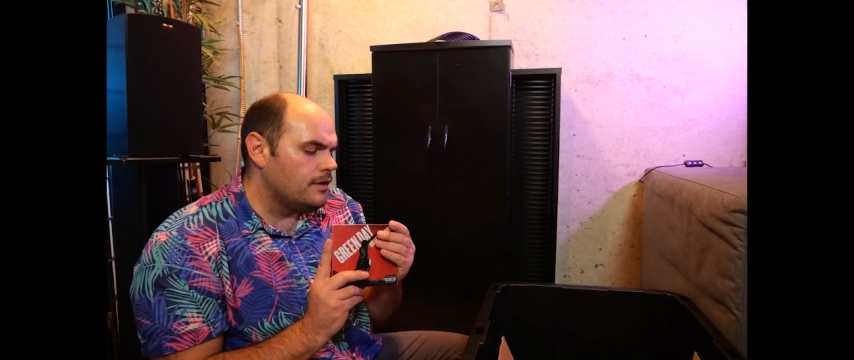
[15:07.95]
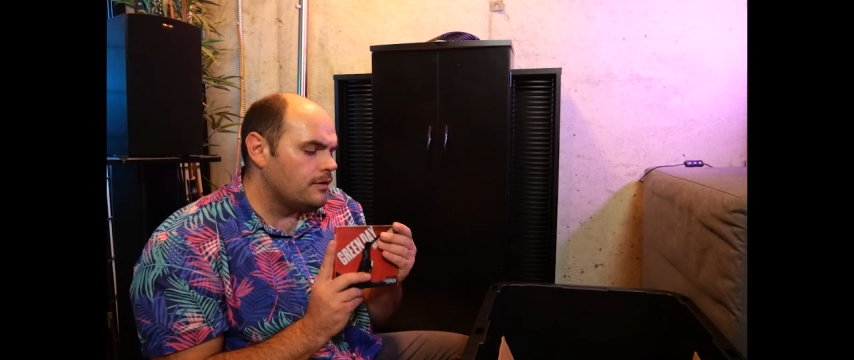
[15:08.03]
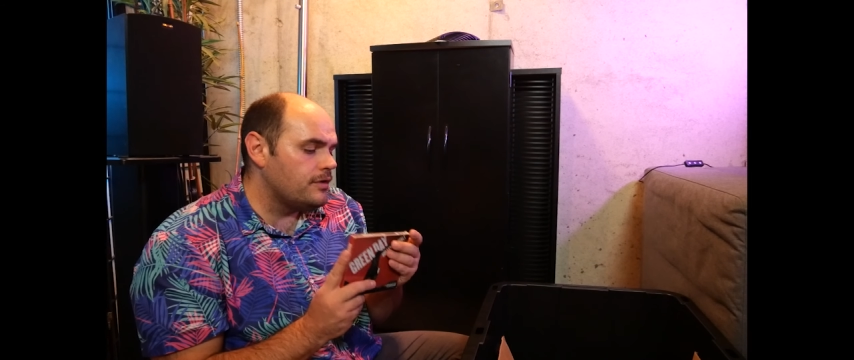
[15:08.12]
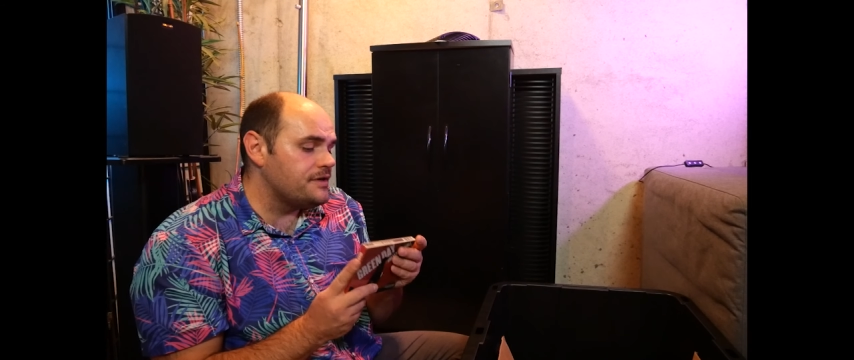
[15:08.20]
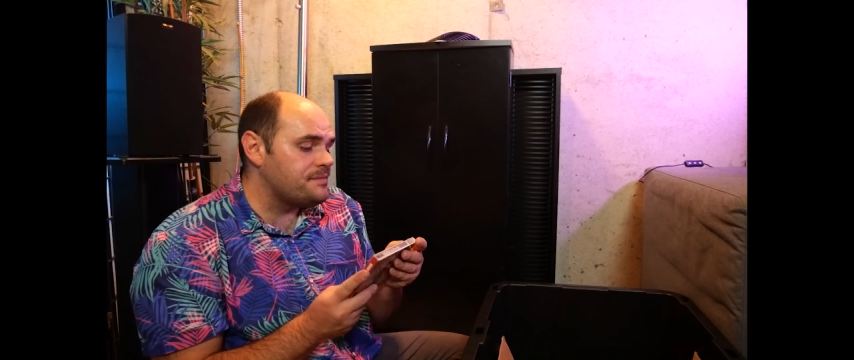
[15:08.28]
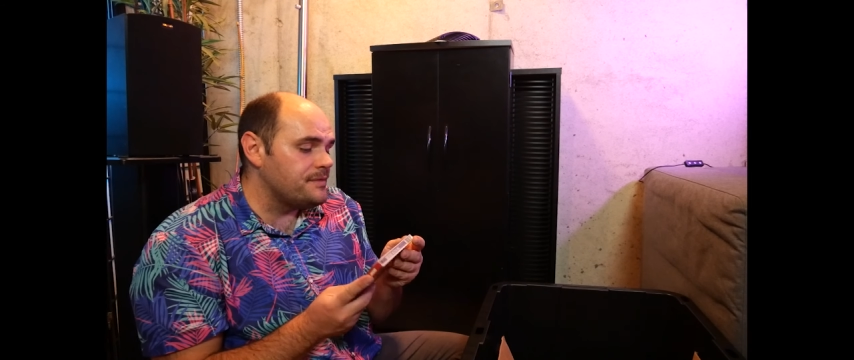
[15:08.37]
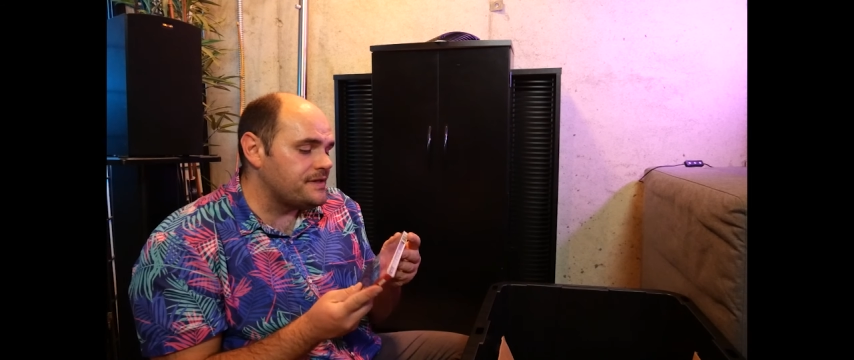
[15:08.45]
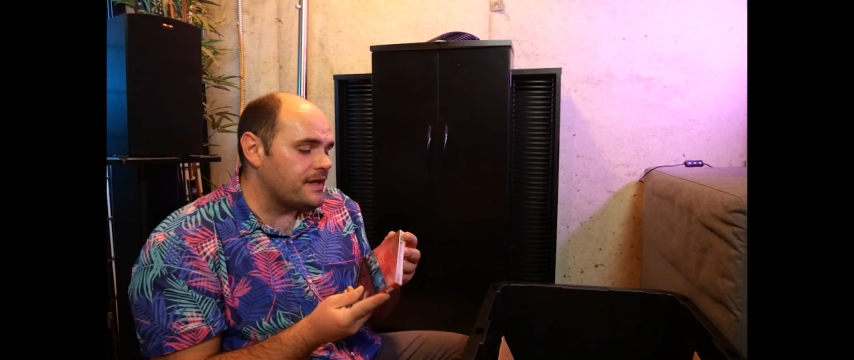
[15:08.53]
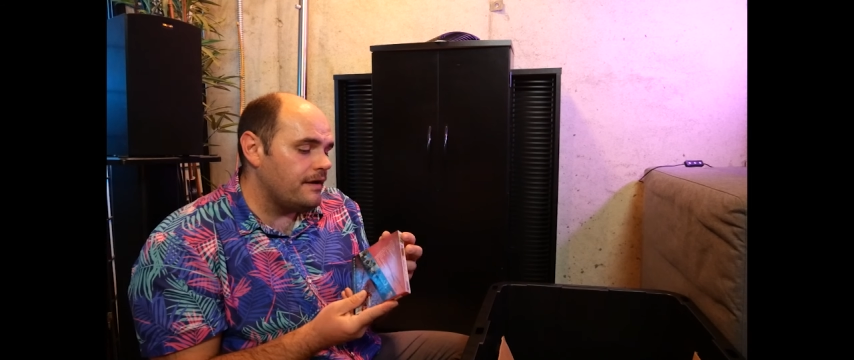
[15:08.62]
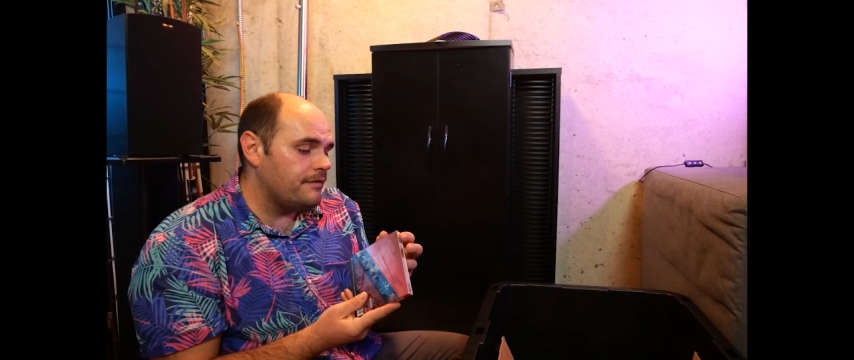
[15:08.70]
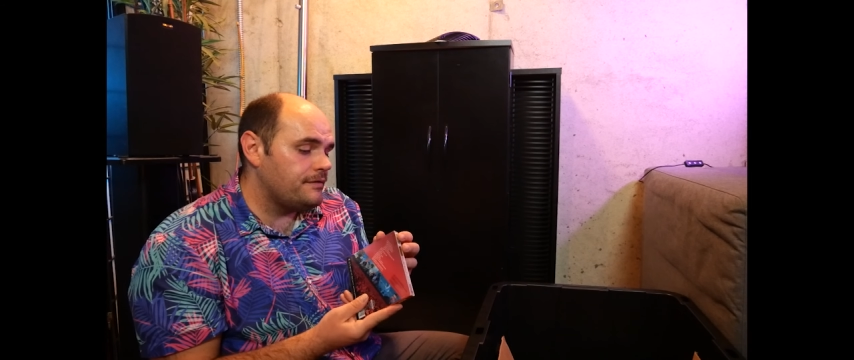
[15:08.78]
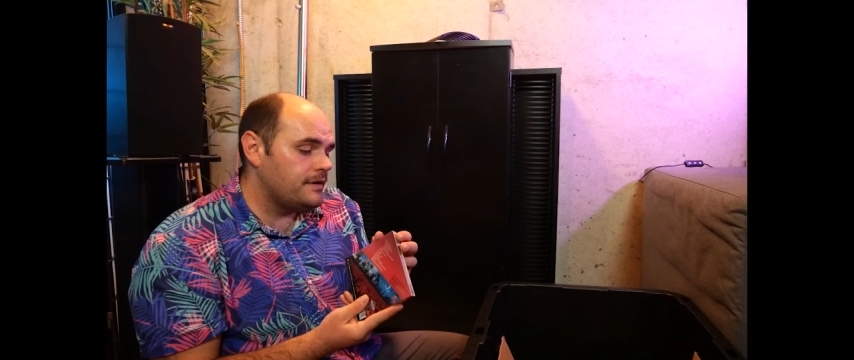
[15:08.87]
Christmas
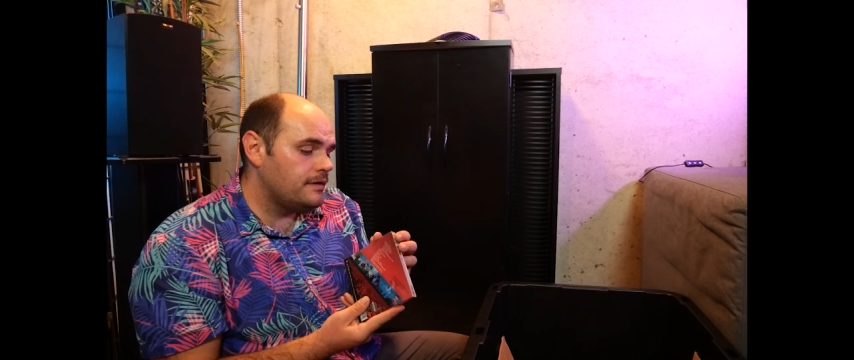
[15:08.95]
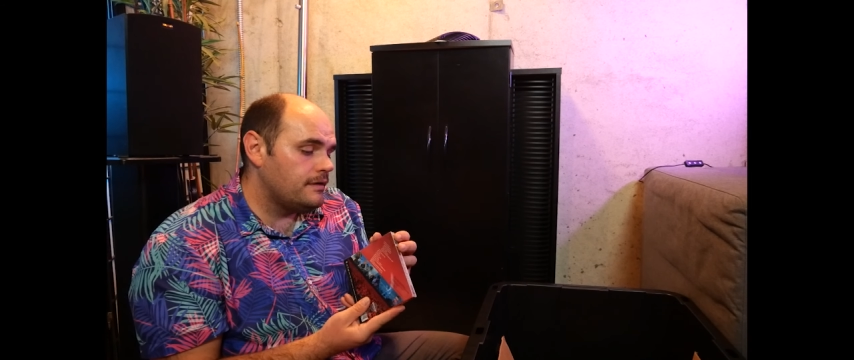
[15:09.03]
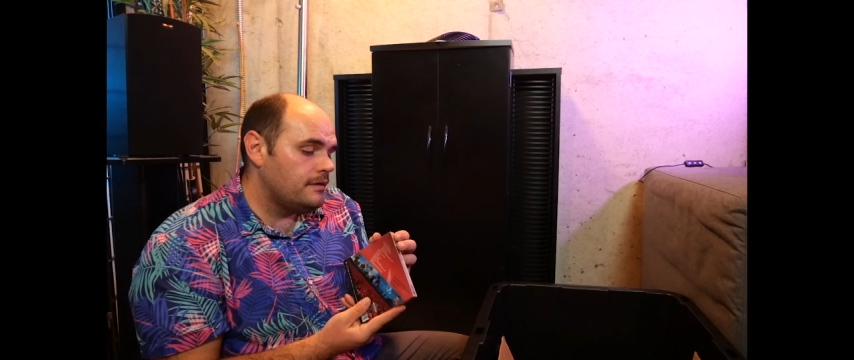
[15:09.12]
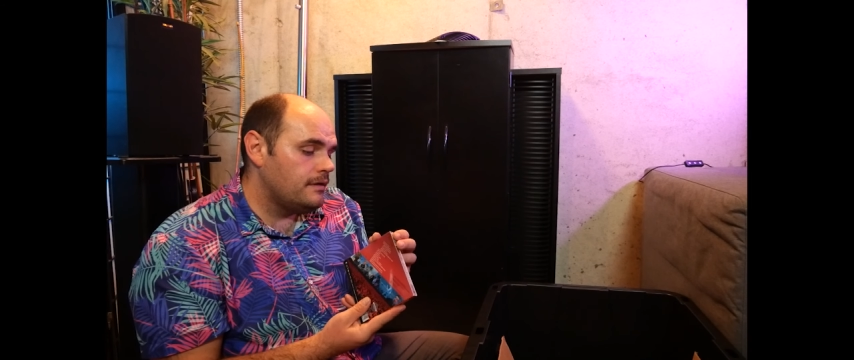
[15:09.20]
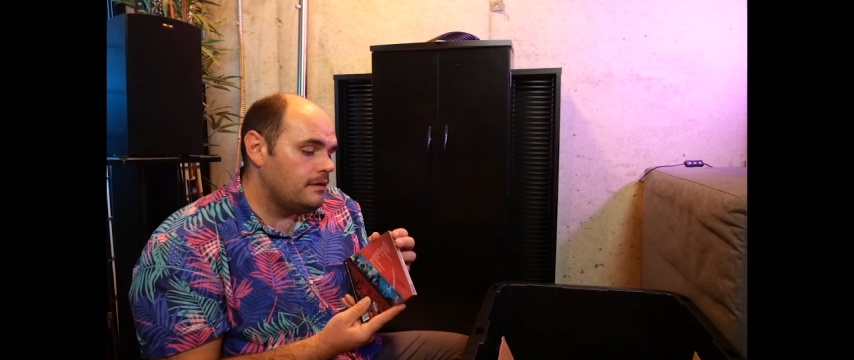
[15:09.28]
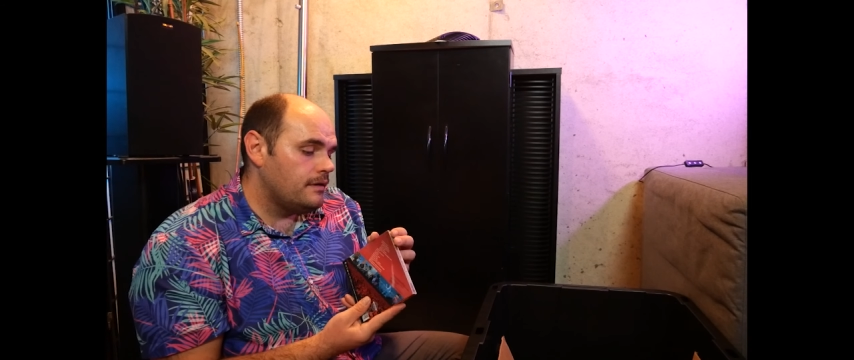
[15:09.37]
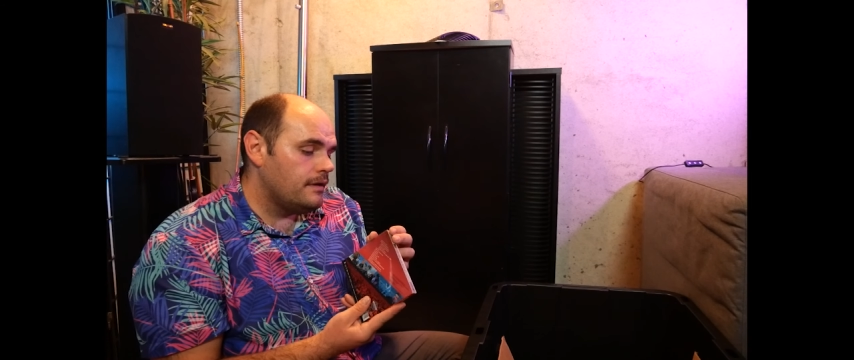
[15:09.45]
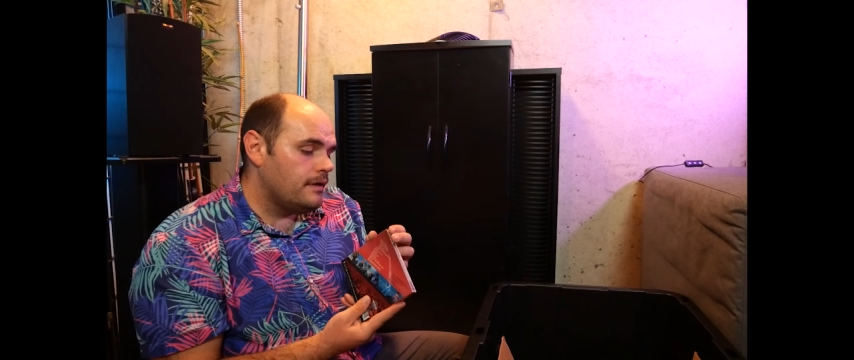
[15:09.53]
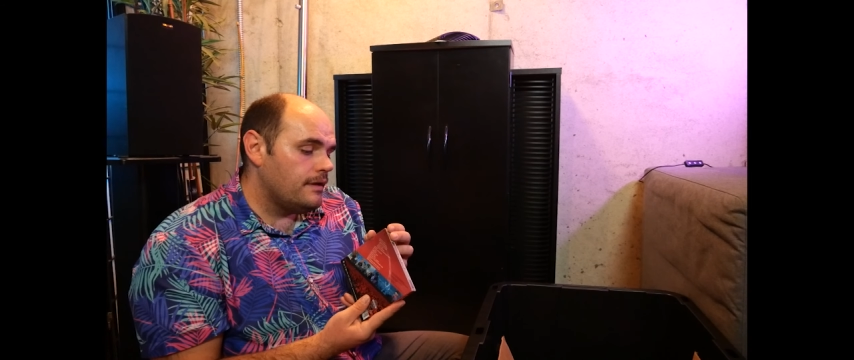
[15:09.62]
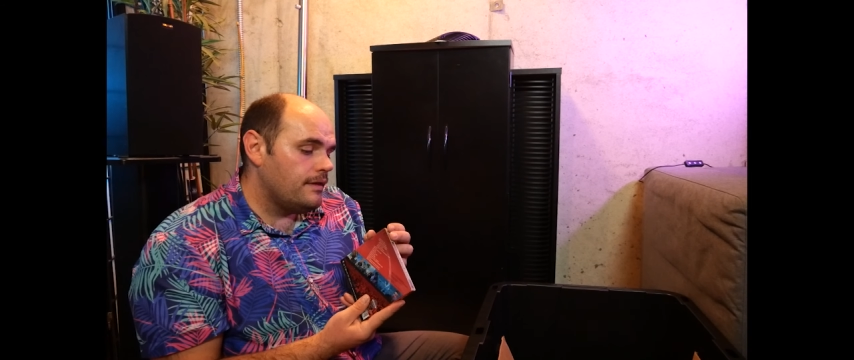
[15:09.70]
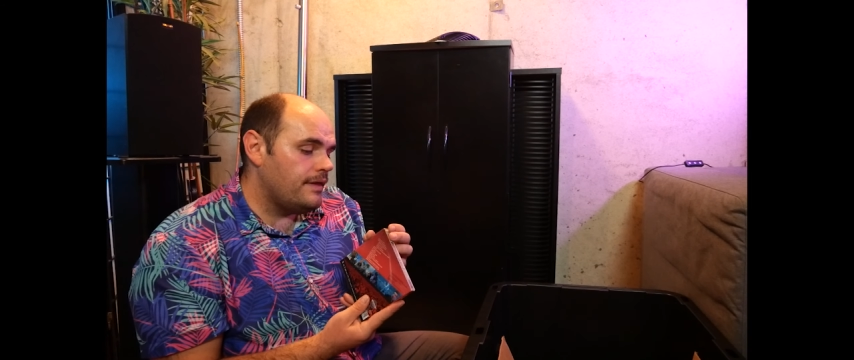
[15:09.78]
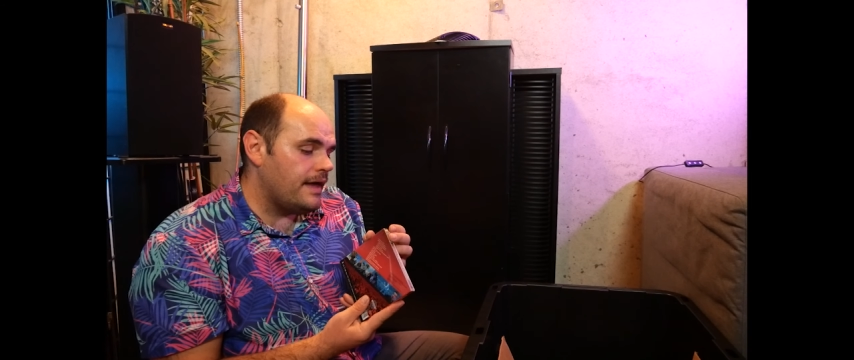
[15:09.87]
gift
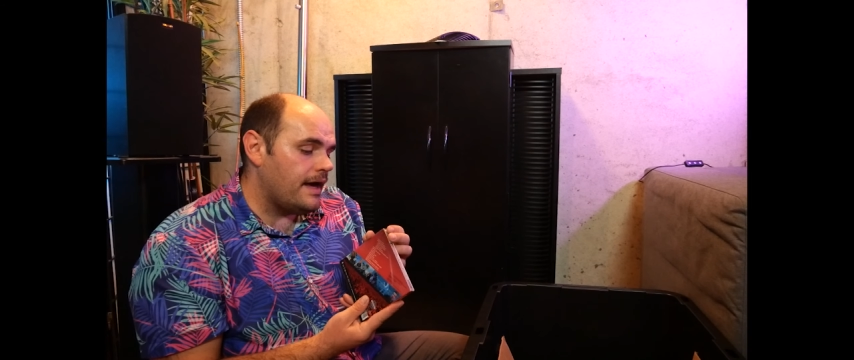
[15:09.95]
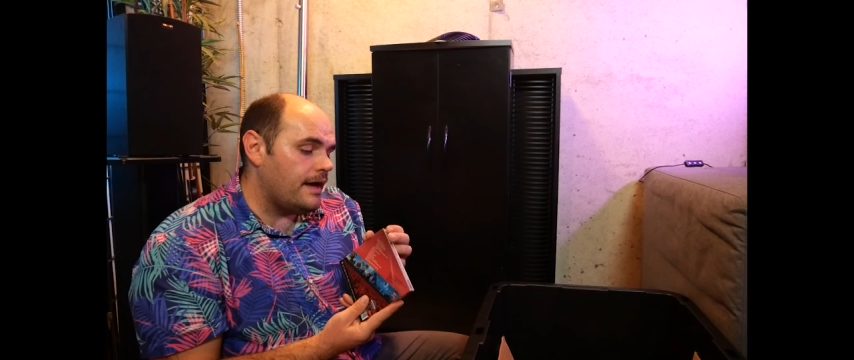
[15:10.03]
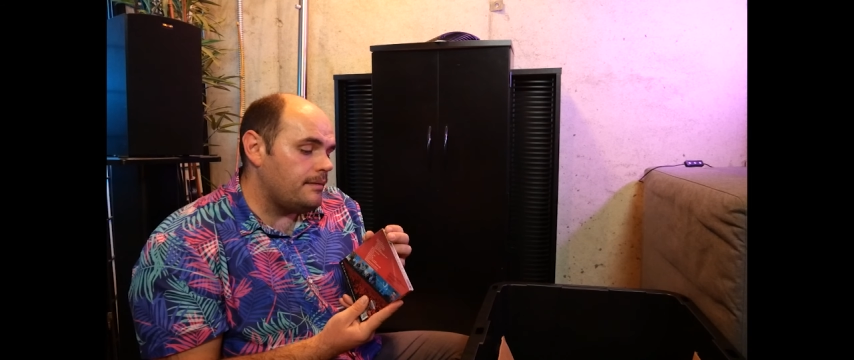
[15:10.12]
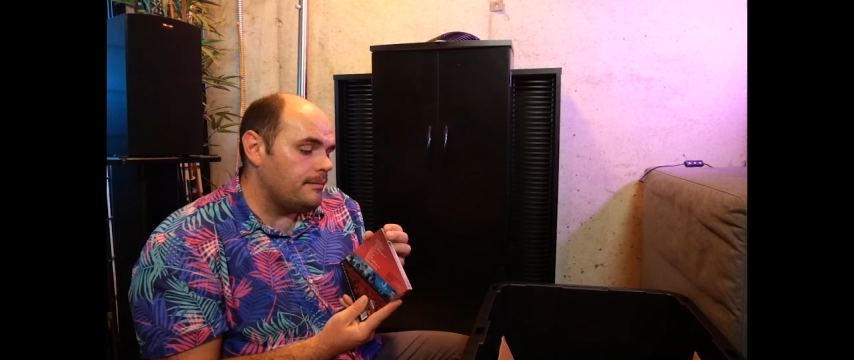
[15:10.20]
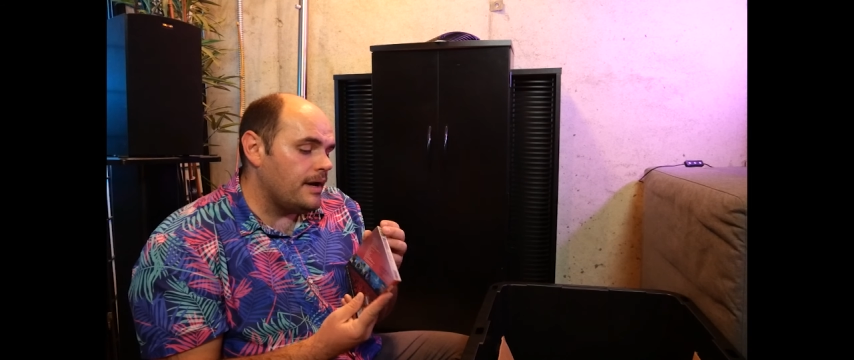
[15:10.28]
that